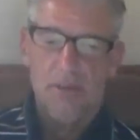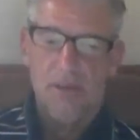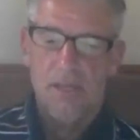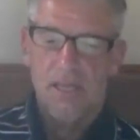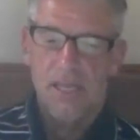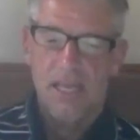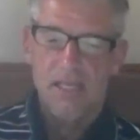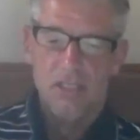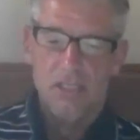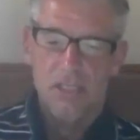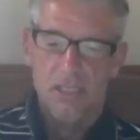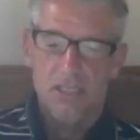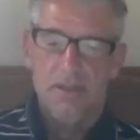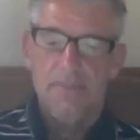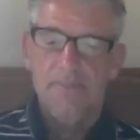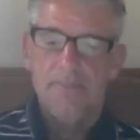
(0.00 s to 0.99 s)

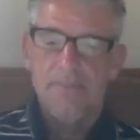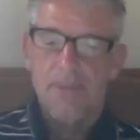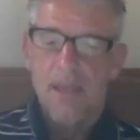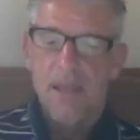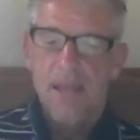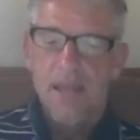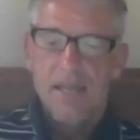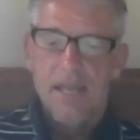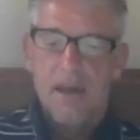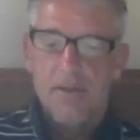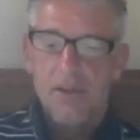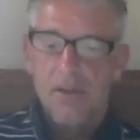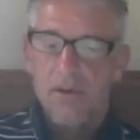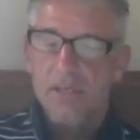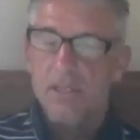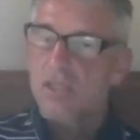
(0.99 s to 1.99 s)
communications. Now,
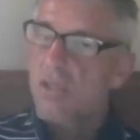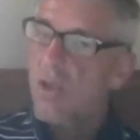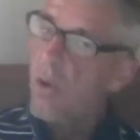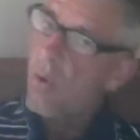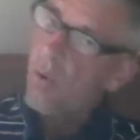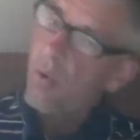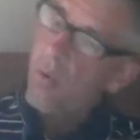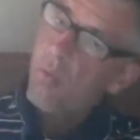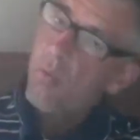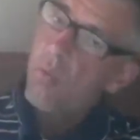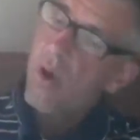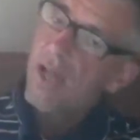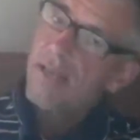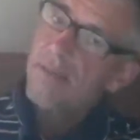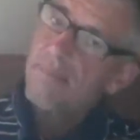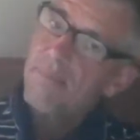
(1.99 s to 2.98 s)
there is no
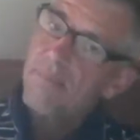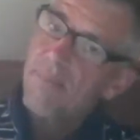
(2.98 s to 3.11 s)
one